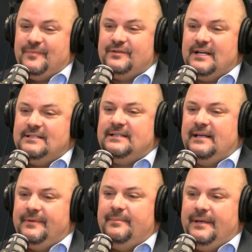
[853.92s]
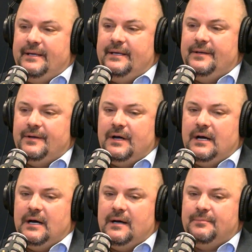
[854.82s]
There does seem to be
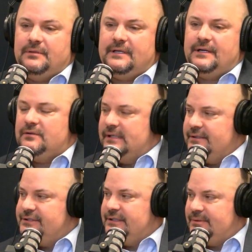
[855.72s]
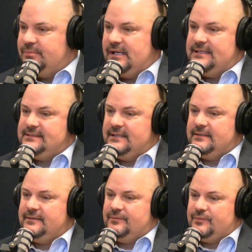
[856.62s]
political leadership in place that
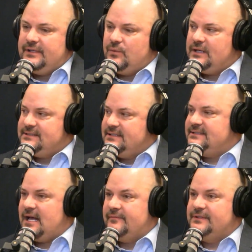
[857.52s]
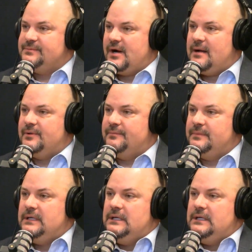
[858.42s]
really wants to solve this problem.